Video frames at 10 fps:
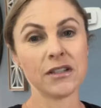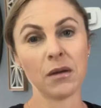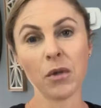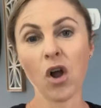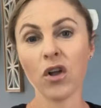
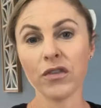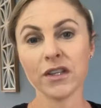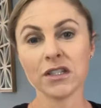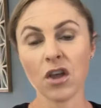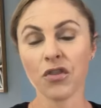I'm calling
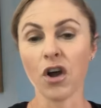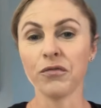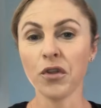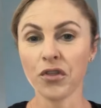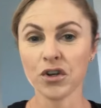this
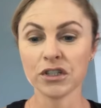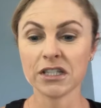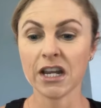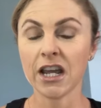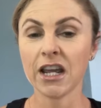Thoughtful
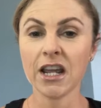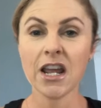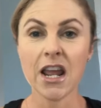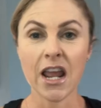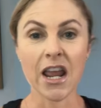Thursday,
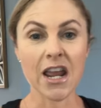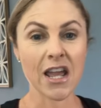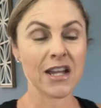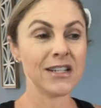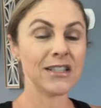
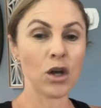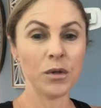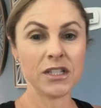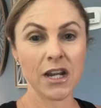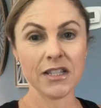and it's
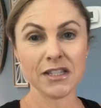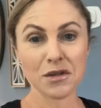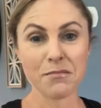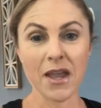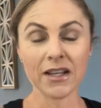always nice to
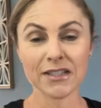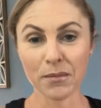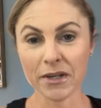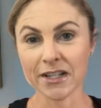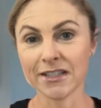make
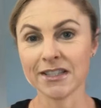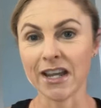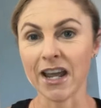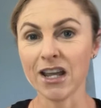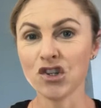somebody's
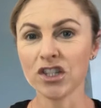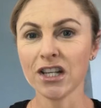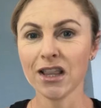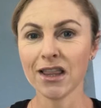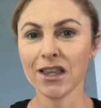day just
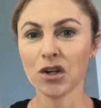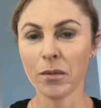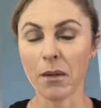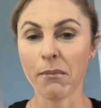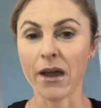a little
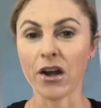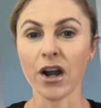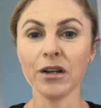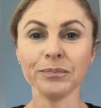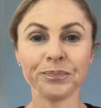bit
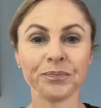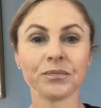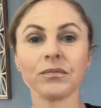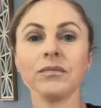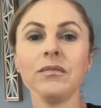better.
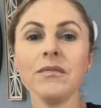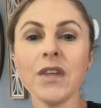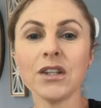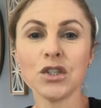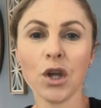
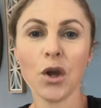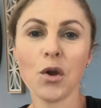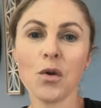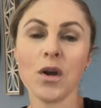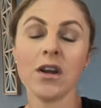
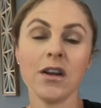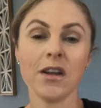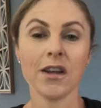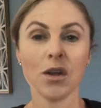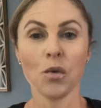So
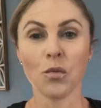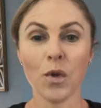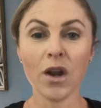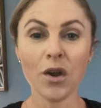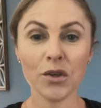
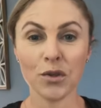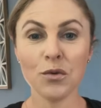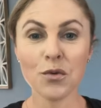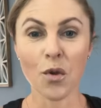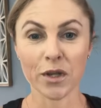what are
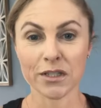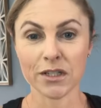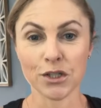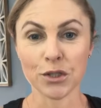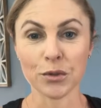you going
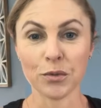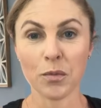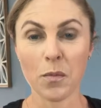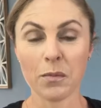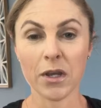to do?
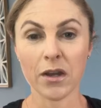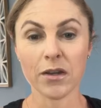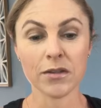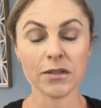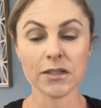
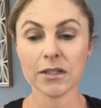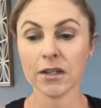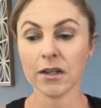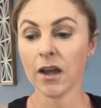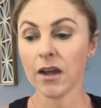Because,
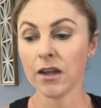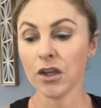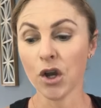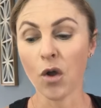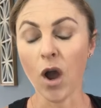
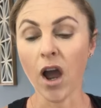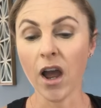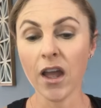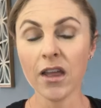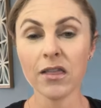you know,
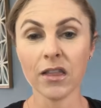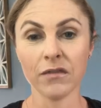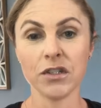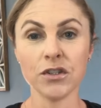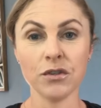I
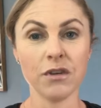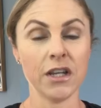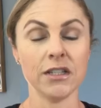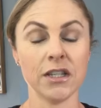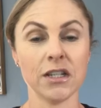love to do
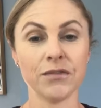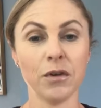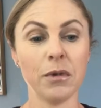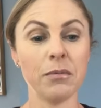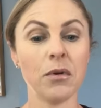nice things
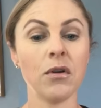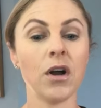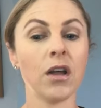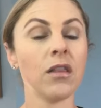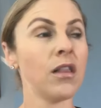for people.
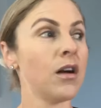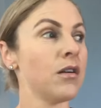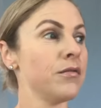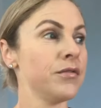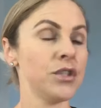I
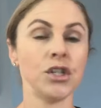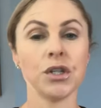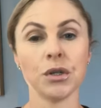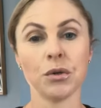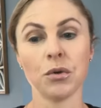love
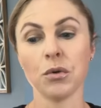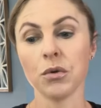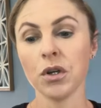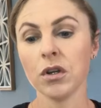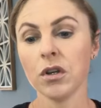
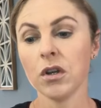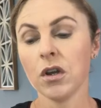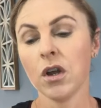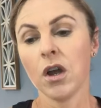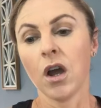to,
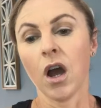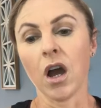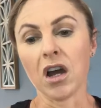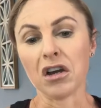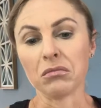
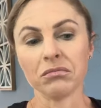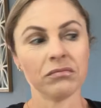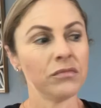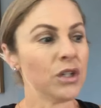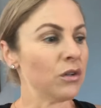
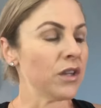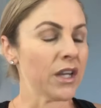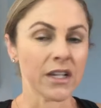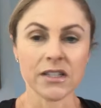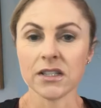you know,
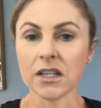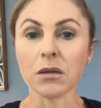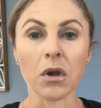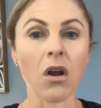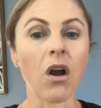like I said, send
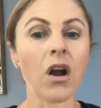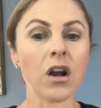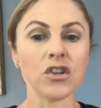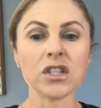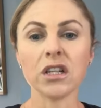them a
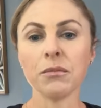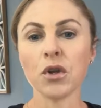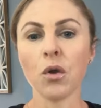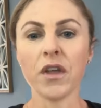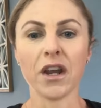card, just let them
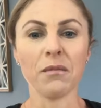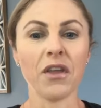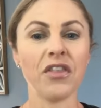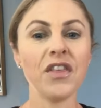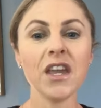know that I'm
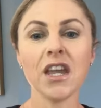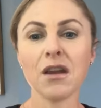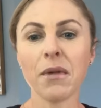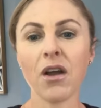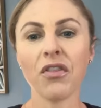thinking
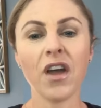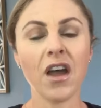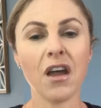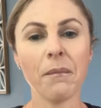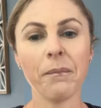about
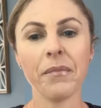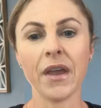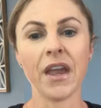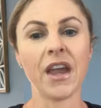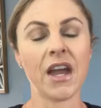them,
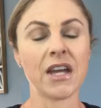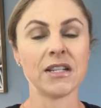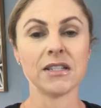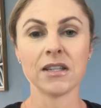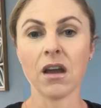
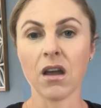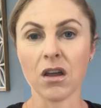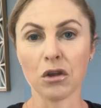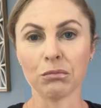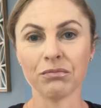
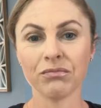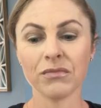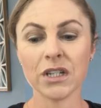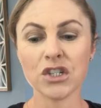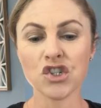and
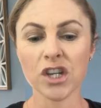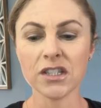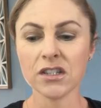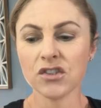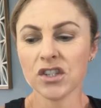
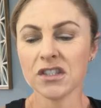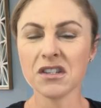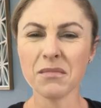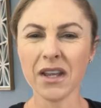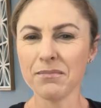just
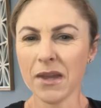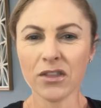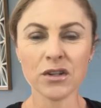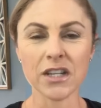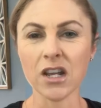to make
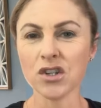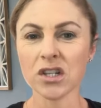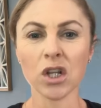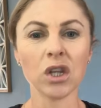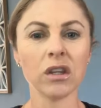their day just
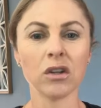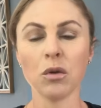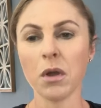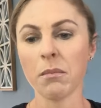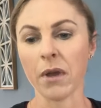a little
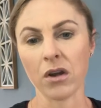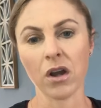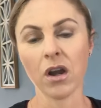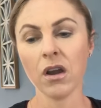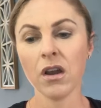bit
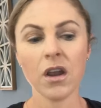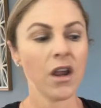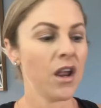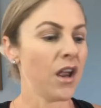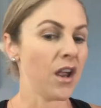better.
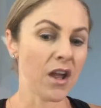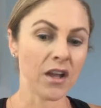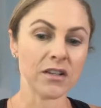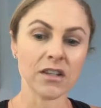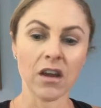And